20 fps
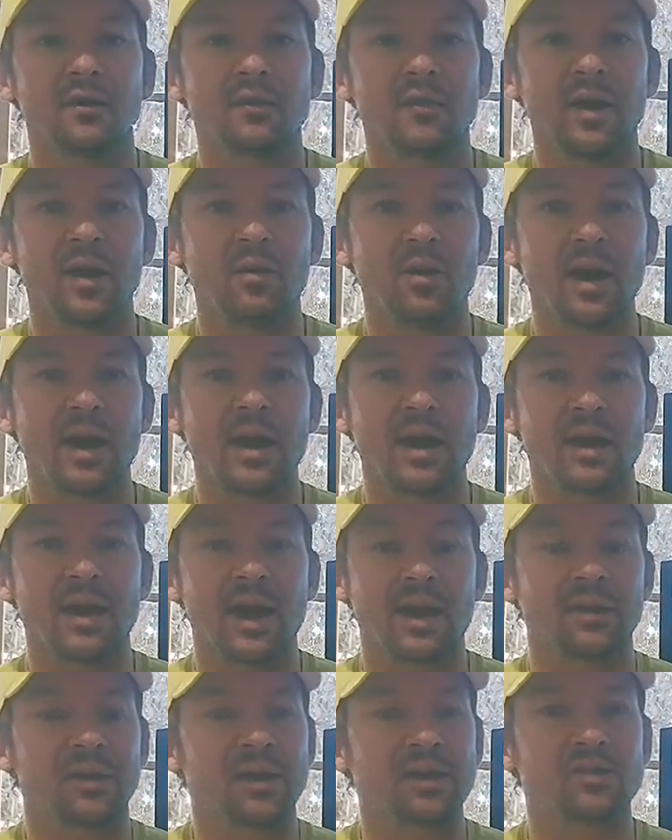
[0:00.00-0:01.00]
fairway.
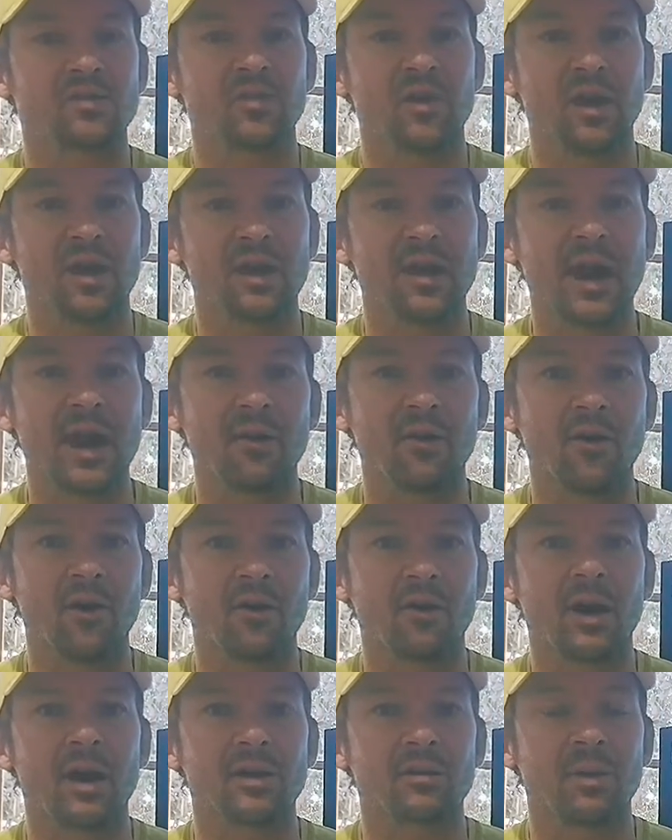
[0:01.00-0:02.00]
Okay, it gets very
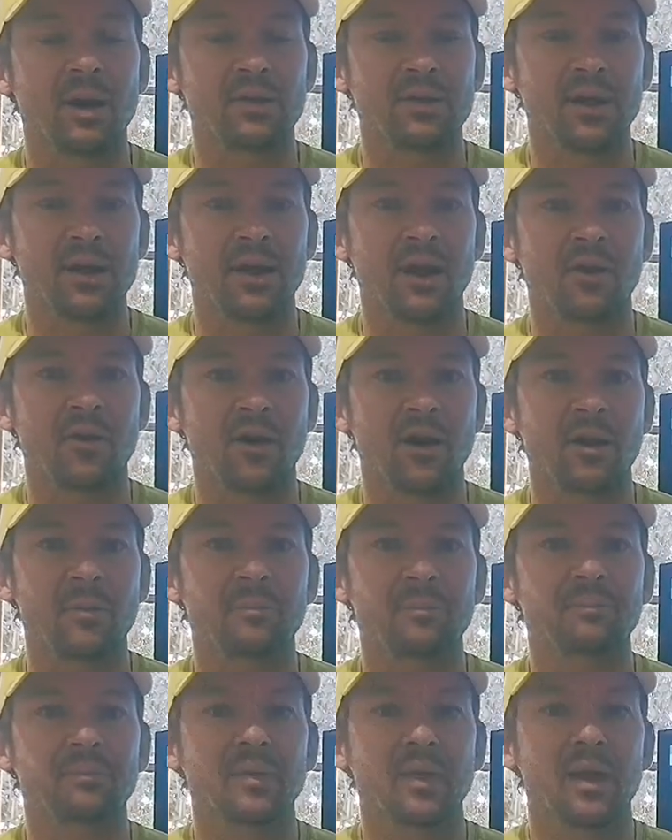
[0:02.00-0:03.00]
narrow around about that
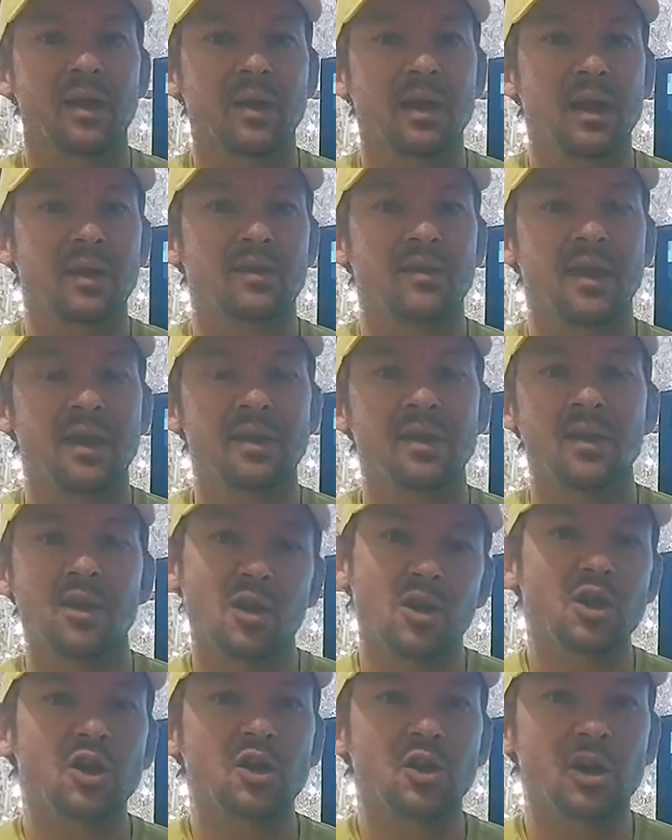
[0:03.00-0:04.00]
area. Okay,
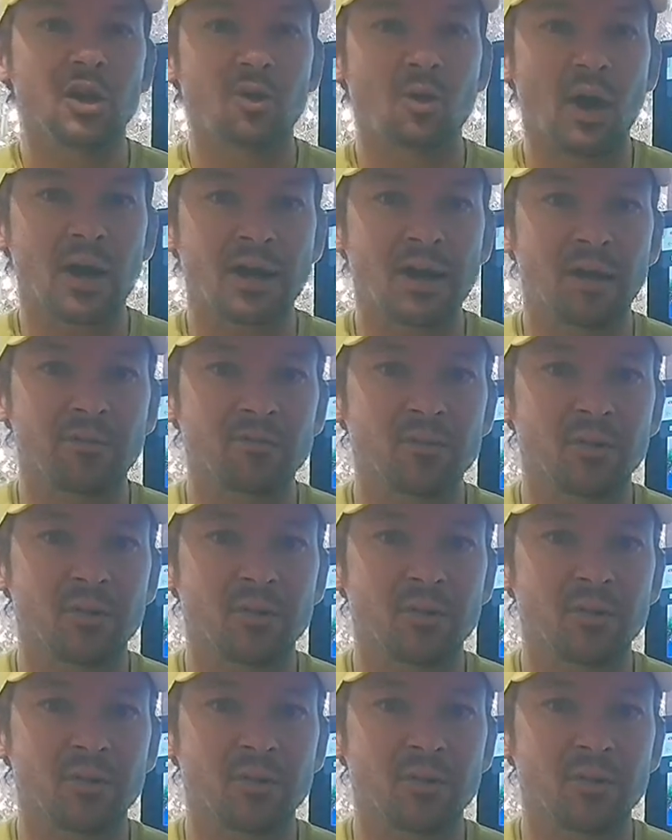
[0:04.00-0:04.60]
then you can quite